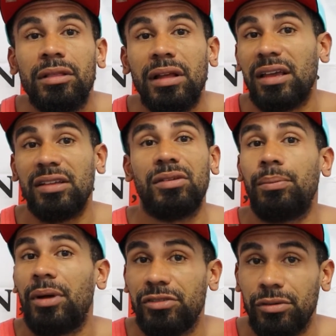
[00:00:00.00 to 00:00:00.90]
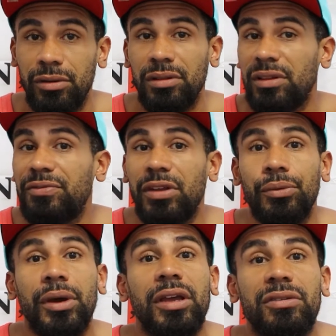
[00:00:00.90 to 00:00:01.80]
like it's a muscle,
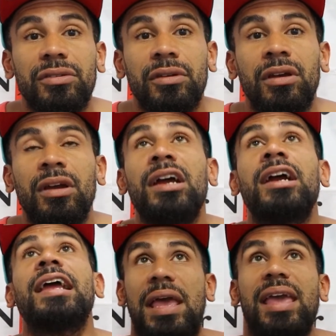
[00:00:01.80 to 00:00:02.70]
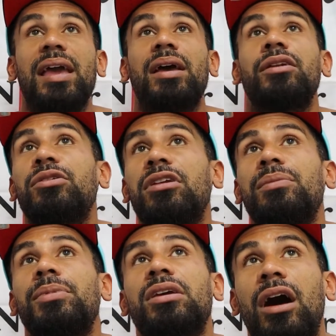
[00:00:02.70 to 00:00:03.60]
lifting weights. And you need
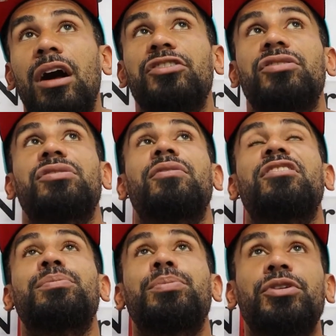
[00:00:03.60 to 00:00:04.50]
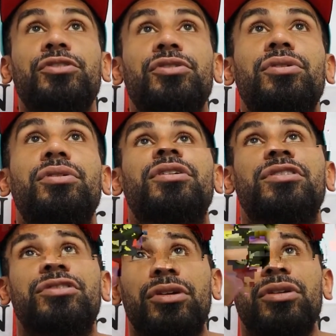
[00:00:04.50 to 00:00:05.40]
to be conscious of the spiritual
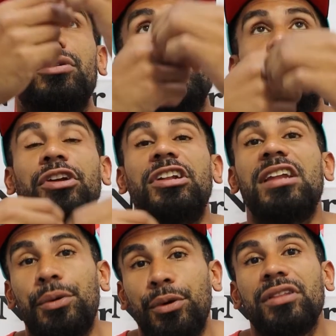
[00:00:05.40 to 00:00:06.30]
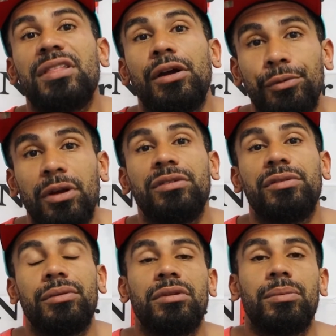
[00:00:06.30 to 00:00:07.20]
circulatory network that runs
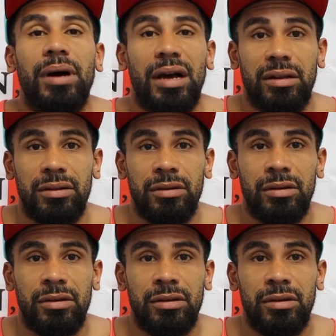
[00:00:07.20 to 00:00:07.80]
through the body.